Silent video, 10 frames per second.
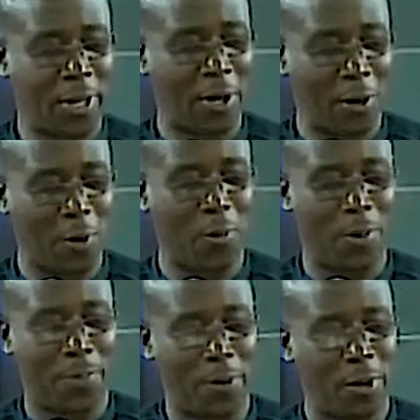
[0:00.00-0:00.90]
the Lord will
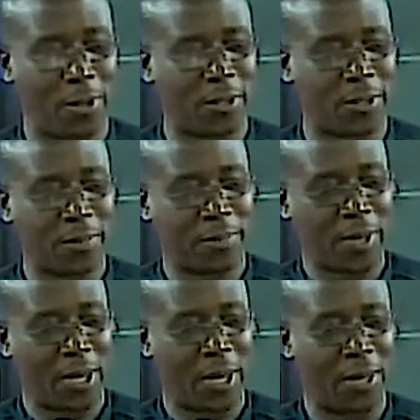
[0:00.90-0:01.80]
uphold us
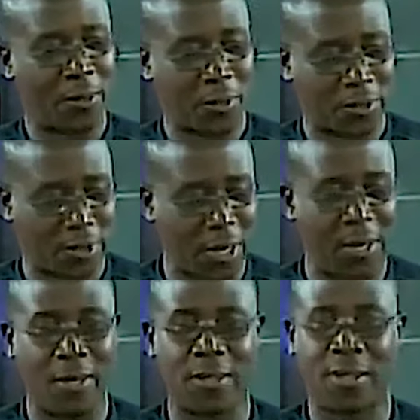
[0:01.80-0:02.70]
and
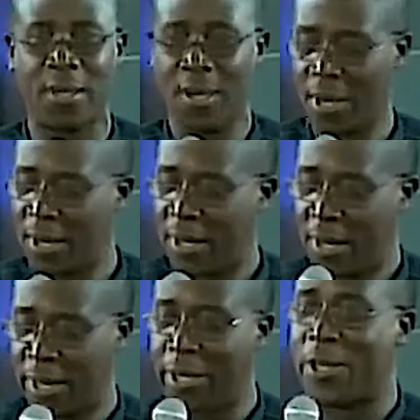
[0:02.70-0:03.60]
sustain us
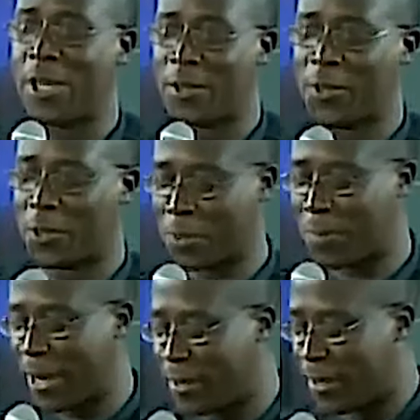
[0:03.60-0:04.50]
in
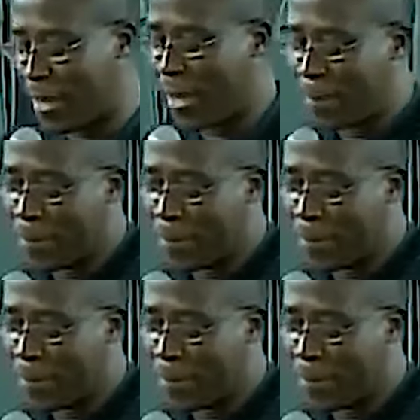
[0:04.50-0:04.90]
Jesus' mighty name.